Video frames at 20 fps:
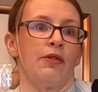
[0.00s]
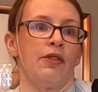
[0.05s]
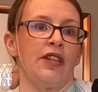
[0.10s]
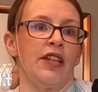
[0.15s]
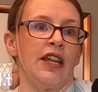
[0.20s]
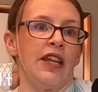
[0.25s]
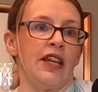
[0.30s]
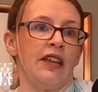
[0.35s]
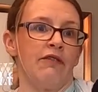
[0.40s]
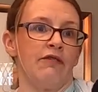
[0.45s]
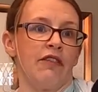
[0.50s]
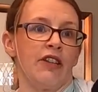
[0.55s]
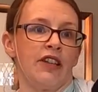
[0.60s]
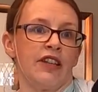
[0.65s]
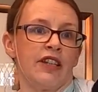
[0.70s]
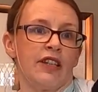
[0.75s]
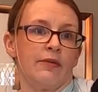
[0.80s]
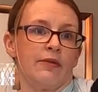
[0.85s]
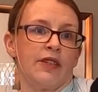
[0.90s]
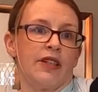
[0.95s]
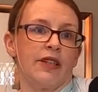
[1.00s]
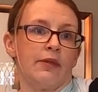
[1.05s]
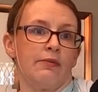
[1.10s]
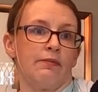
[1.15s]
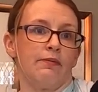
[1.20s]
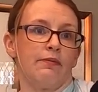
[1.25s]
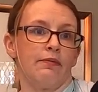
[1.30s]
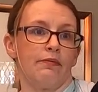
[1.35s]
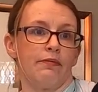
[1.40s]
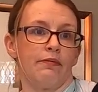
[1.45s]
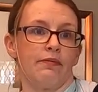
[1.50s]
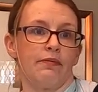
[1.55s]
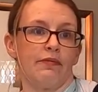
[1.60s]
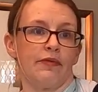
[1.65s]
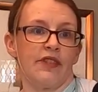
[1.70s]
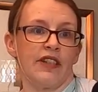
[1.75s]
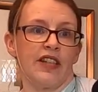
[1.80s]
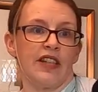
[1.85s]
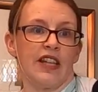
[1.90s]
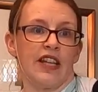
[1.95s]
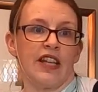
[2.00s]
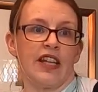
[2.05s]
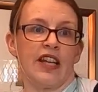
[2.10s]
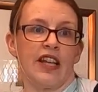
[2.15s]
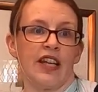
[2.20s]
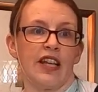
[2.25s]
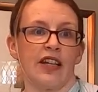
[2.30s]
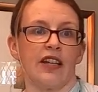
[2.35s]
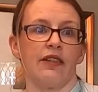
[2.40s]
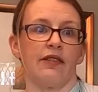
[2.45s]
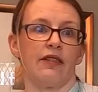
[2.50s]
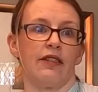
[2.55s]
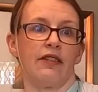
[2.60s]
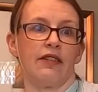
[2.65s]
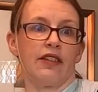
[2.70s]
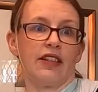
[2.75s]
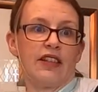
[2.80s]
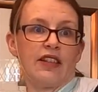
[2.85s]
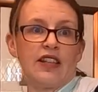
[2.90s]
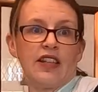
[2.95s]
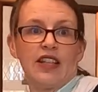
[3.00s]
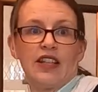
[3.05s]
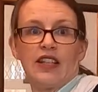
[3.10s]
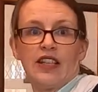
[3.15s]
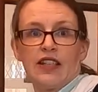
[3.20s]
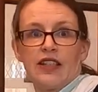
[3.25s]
body right up to their neck. In